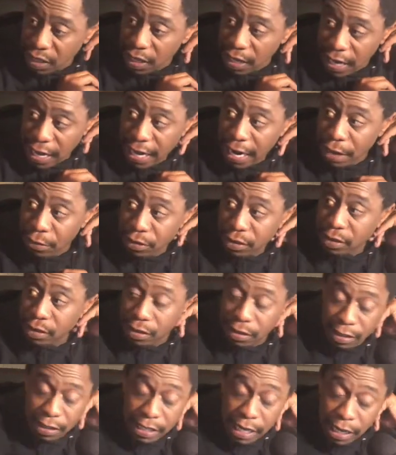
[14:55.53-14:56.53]
And I was
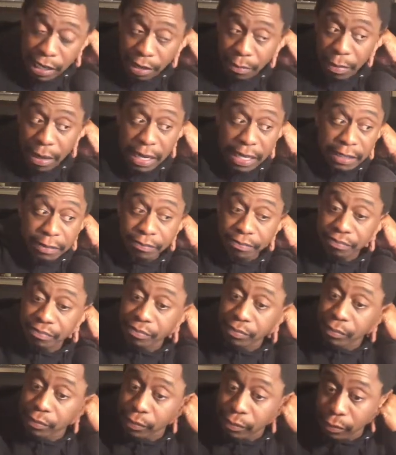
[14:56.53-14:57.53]
telling
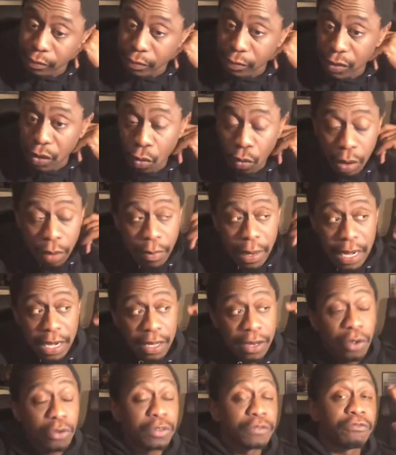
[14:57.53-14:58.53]
one of my
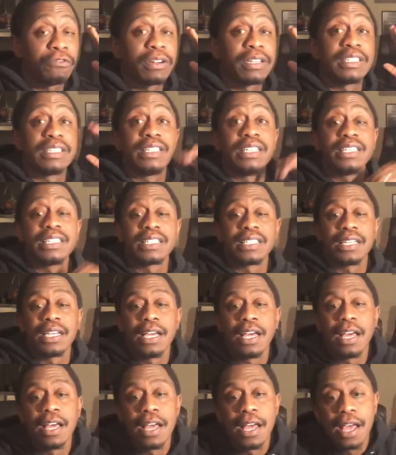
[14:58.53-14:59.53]
close friends this.
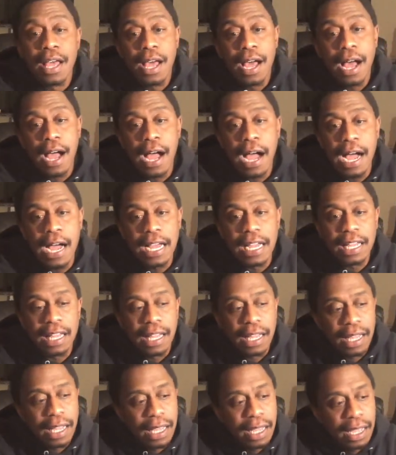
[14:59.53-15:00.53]
I
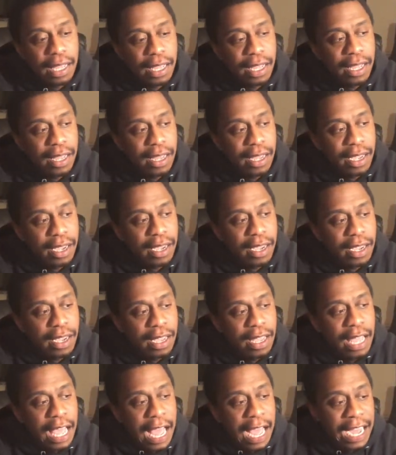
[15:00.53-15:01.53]

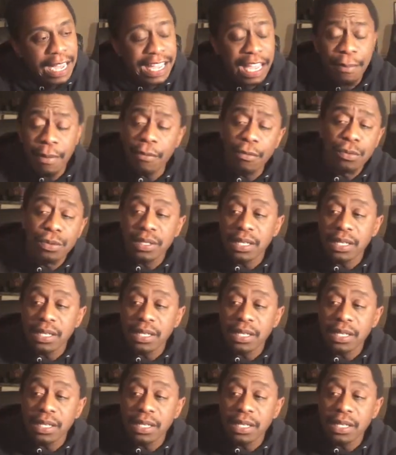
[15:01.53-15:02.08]
can't remember if it